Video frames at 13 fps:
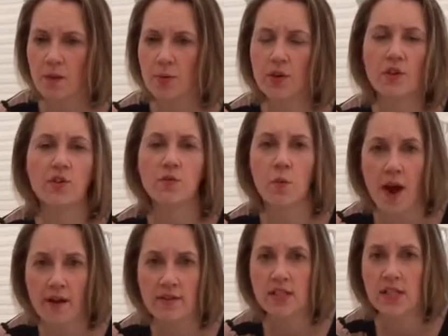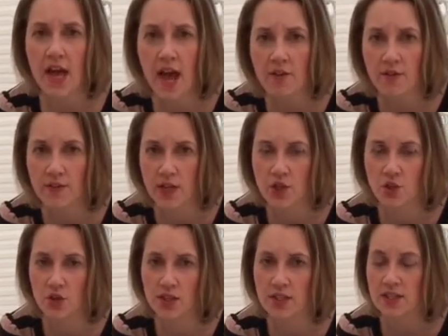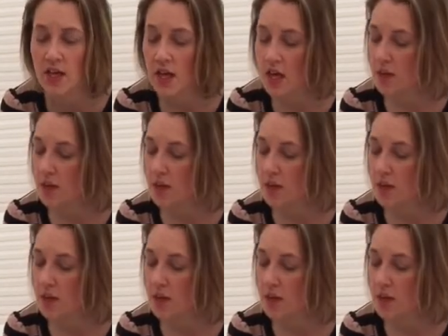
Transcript: put a lot of wear and tear on their joints.